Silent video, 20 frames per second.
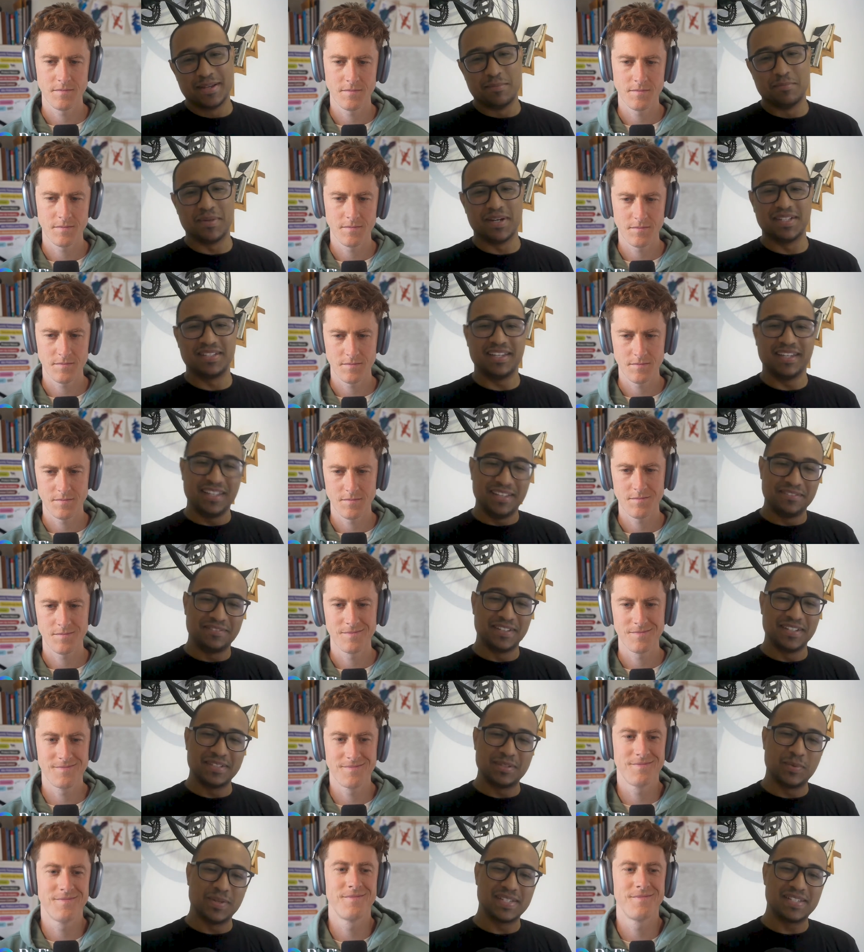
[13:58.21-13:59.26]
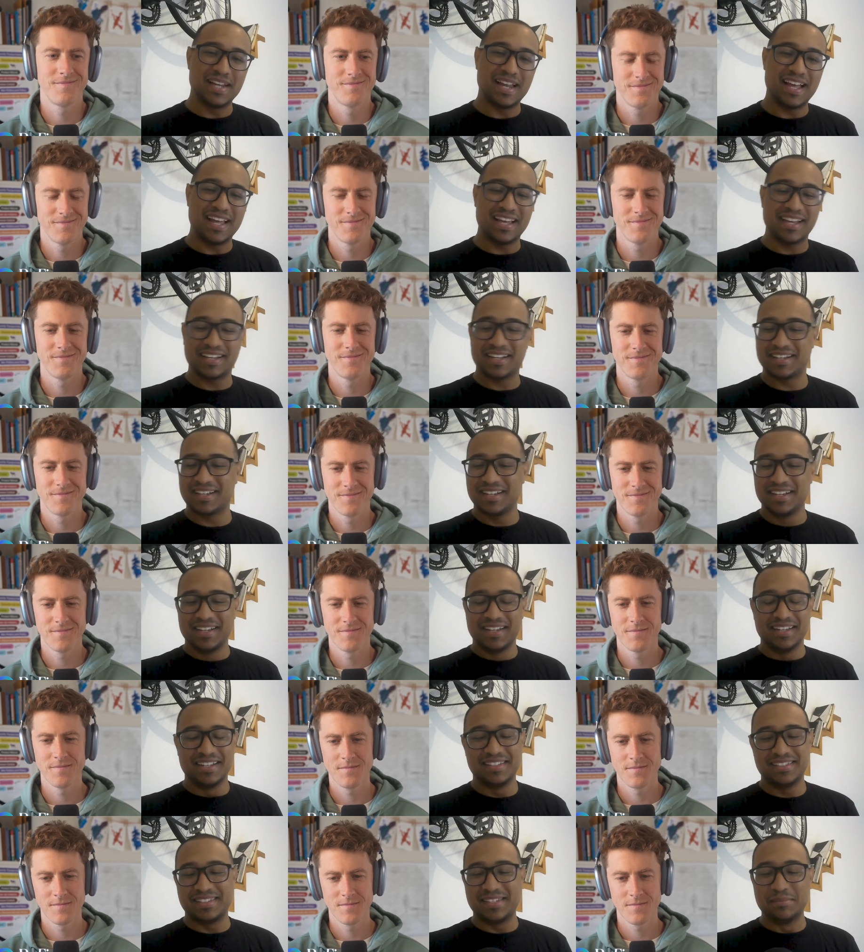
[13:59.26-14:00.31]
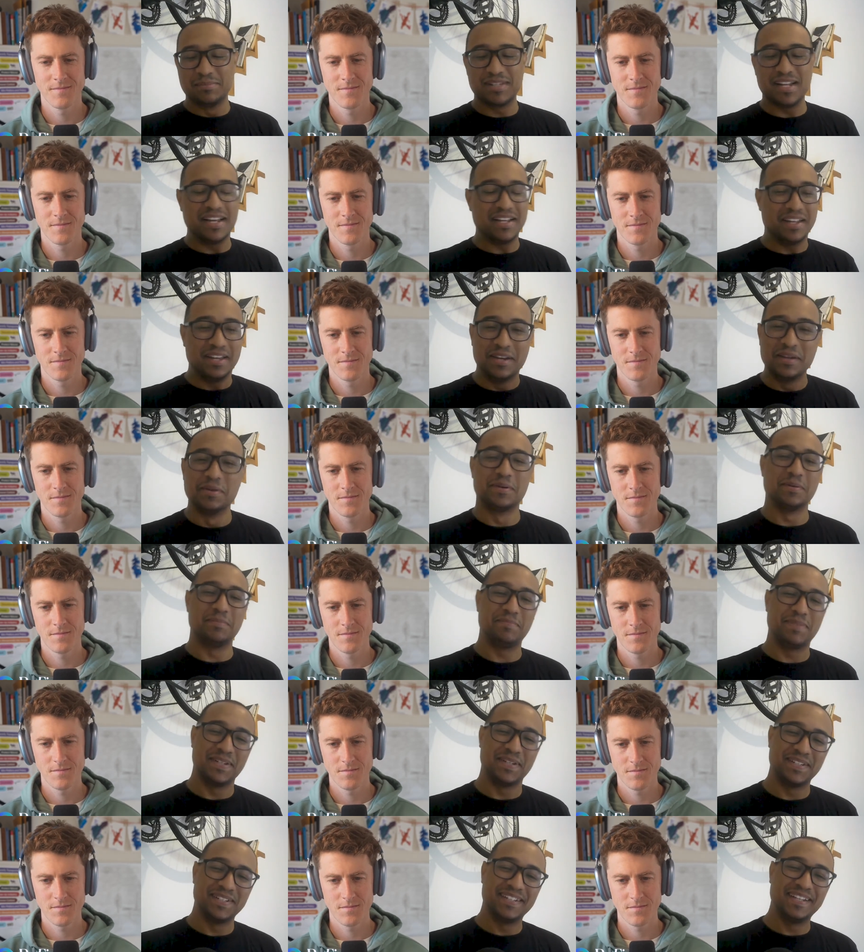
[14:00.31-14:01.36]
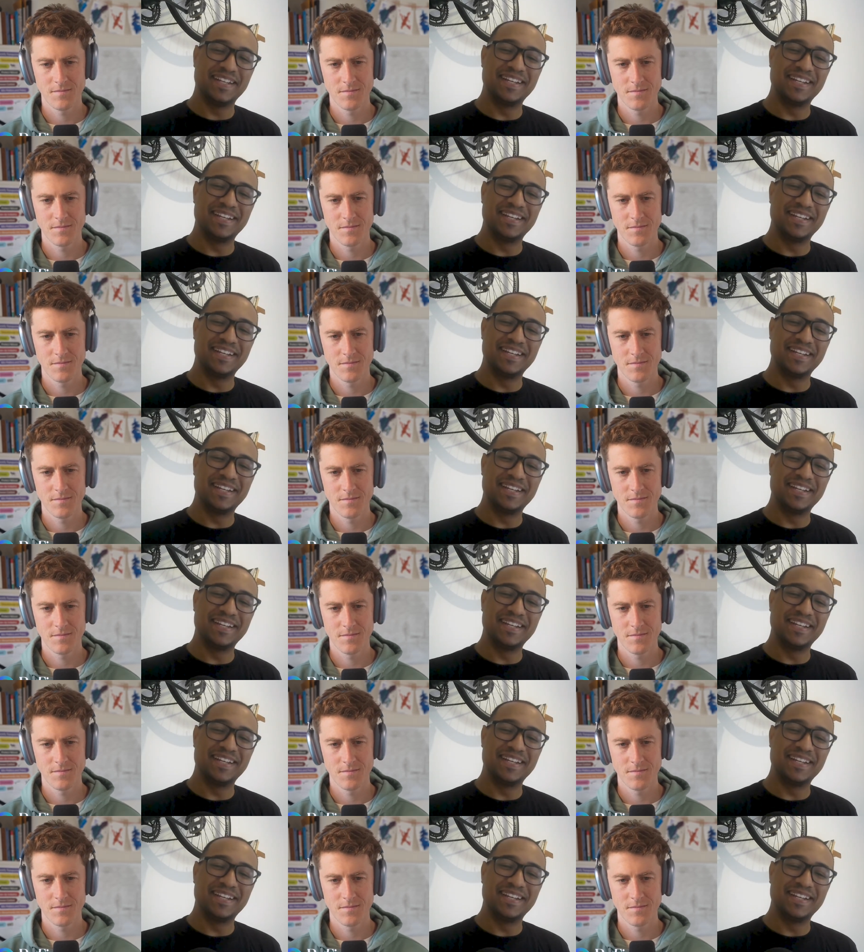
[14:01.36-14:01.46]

Speaker 1: But the event was like, it seems like Europe.